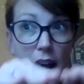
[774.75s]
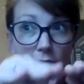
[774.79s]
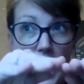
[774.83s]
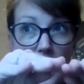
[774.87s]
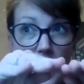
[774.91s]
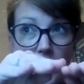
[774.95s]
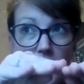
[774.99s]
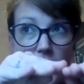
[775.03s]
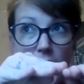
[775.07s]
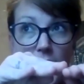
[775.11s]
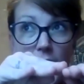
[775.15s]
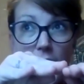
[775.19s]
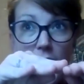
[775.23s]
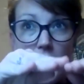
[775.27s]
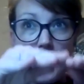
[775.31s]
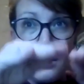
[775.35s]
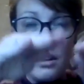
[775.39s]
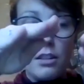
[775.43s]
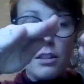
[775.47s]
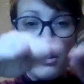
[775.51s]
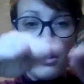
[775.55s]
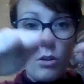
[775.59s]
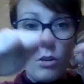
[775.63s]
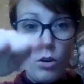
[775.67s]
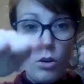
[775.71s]
and then
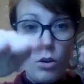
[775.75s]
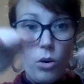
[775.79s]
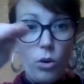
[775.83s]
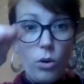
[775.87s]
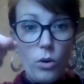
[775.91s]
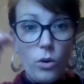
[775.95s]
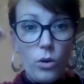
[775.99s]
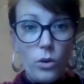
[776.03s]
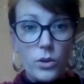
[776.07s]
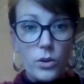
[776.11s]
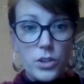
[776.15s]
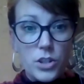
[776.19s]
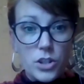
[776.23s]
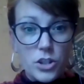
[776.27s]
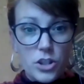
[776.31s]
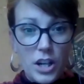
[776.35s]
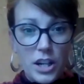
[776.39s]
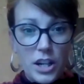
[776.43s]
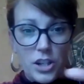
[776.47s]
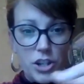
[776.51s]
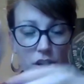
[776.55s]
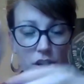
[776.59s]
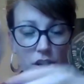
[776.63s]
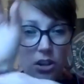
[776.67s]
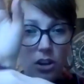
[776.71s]
the whole
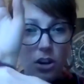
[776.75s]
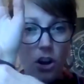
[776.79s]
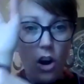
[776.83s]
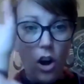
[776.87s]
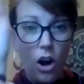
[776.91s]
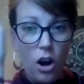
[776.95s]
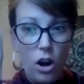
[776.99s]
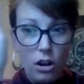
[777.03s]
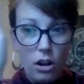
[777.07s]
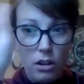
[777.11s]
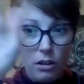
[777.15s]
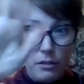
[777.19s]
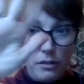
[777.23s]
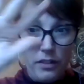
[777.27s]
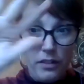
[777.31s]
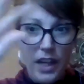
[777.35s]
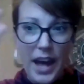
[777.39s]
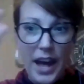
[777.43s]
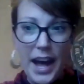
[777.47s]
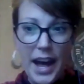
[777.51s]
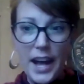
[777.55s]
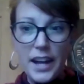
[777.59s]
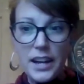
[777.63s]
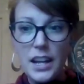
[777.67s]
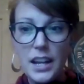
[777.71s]
structure, all of
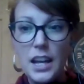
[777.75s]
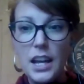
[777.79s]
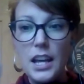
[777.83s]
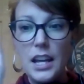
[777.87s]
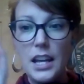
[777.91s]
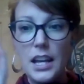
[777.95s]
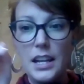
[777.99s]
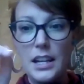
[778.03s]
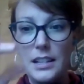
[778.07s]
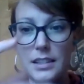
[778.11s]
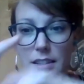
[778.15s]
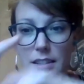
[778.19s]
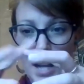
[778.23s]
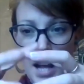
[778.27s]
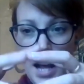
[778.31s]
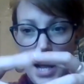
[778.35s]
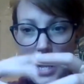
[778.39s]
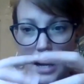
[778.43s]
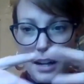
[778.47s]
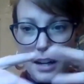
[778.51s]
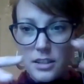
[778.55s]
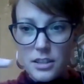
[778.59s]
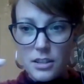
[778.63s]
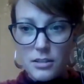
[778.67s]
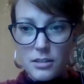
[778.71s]
that is
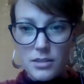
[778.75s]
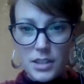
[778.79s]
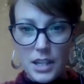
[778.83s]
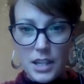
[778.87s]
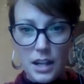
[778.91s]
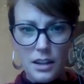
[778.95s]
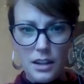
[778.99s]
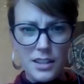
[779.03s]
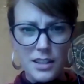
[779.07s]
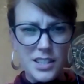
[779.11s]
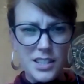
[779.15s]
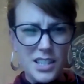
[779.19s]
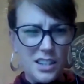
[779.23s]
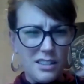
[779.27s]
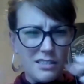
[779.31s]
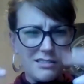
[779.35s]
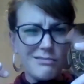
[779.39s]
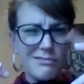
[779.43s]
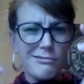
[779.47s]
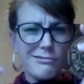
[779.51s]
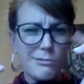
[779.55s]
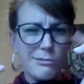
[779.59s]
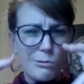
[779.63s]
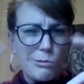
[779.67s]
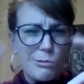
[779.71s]

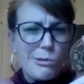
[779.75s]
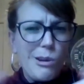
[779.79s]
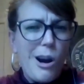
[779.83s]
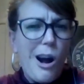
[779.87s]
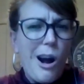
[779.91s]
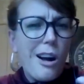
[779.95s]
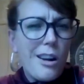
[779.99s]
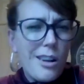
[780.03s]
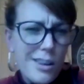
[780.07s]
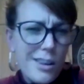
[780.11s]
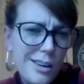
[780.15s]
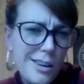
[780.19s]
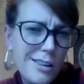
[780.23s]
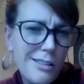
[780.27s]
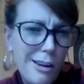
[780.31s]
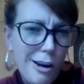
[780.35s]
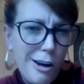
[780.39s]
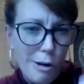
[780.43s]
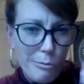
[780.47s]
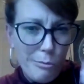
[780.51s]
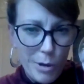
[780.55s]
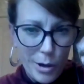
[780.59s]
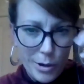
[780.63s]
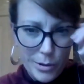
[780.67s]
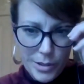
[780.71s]
exoskeleton rock
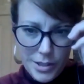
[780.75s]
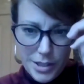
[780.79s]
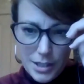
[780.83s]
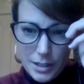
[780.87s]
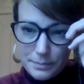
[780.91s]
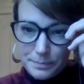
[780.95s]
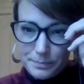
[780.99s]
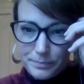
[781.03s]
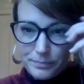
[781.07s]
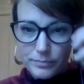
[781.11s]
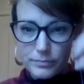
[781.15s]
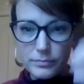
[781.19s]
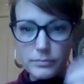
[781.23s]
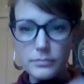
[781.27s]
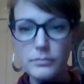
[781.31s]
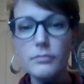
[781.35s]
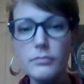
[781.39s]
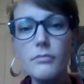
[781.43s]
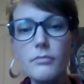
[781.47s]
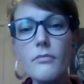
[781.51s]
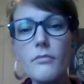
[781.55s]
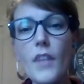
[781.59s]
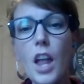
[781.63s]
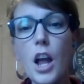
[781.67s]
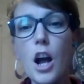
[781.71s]
almost.
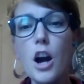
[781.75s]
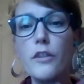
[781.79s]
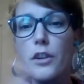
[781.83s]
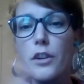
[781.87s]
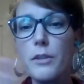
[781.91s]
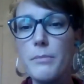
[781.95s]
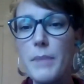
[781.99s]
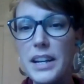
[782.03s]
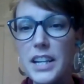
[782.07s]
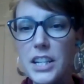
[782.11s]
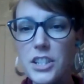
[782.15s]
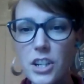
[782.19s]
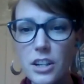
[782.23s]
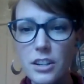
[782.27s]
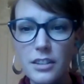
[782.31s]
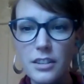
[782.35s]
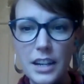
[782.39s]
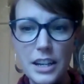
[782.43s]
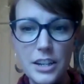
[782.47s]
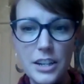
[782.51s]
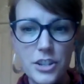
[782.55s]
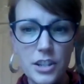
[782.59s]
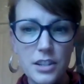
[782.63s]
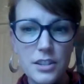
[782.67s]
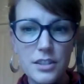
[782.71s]
Over many
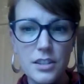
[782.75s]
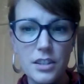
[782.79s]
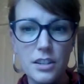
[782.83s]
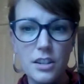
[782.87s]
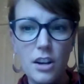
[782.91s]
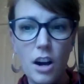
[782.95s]
generations, the